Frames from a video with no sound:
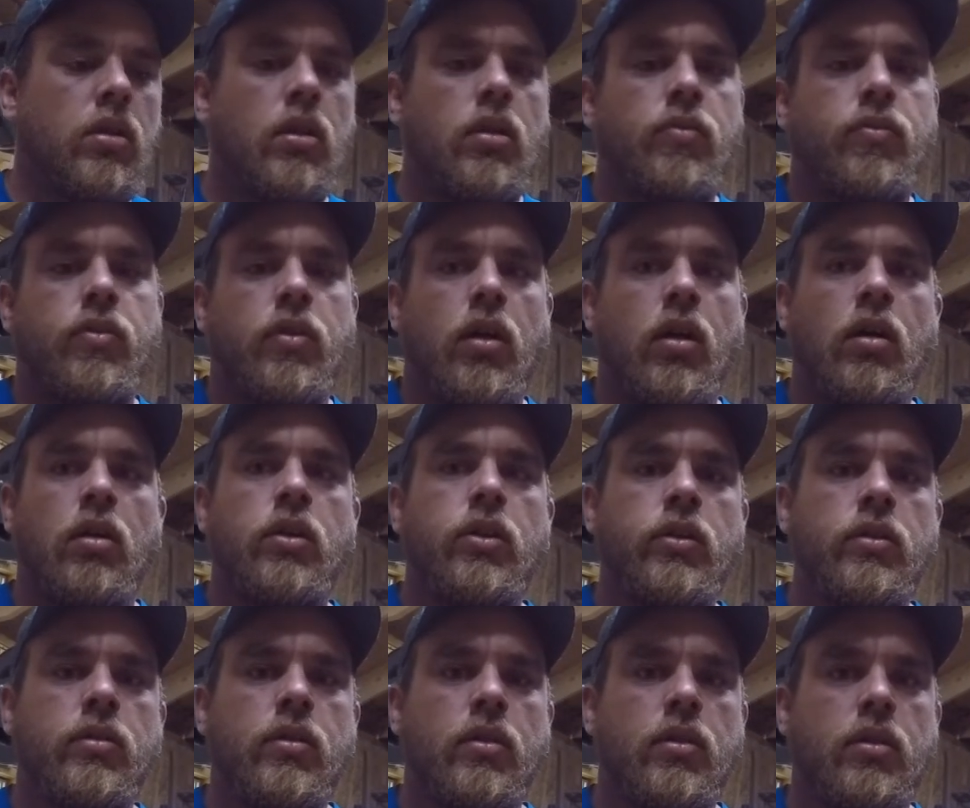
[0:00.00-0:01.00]
If y'all are new
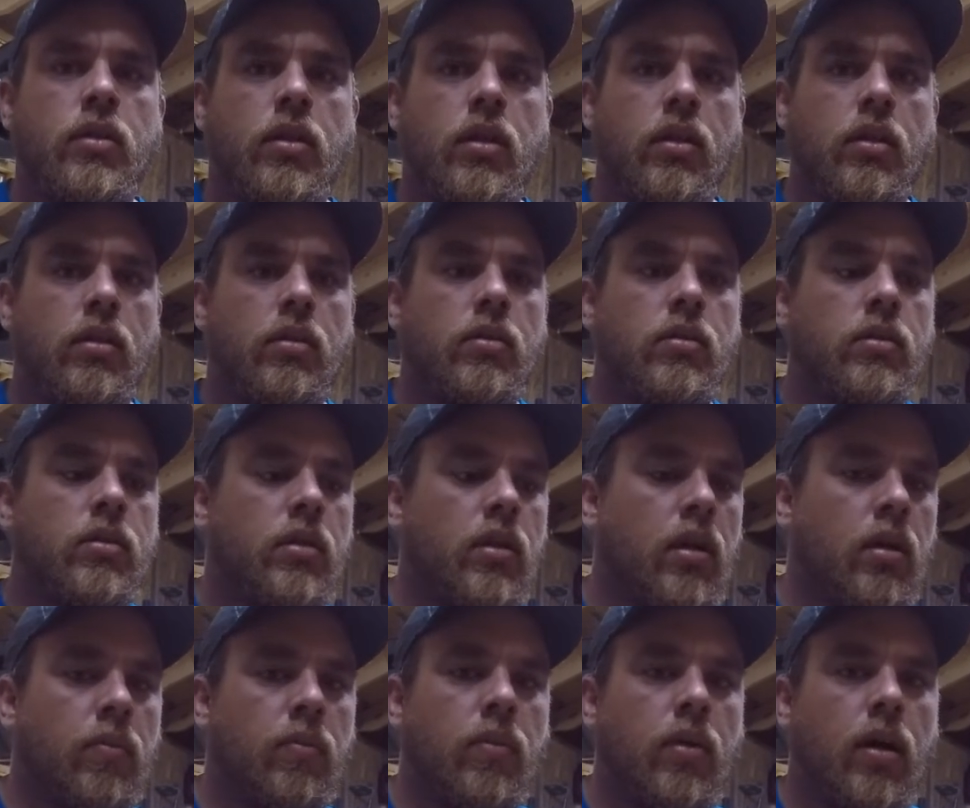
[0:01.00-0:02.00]
to the channel,
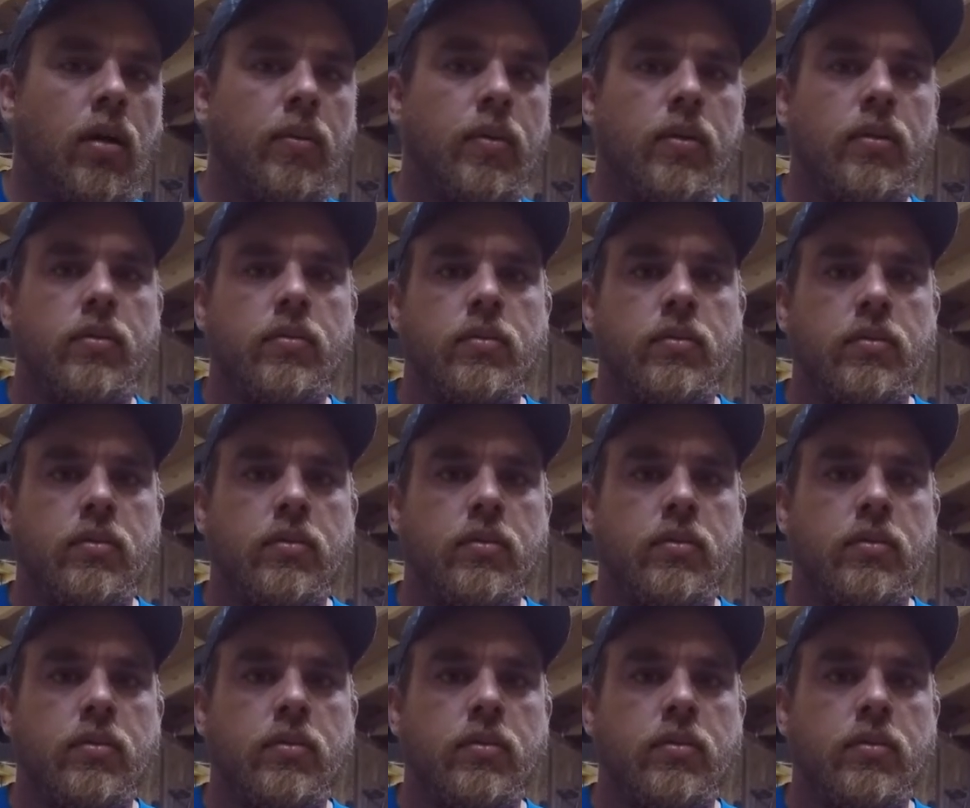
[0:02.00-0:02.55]
I'm Robert,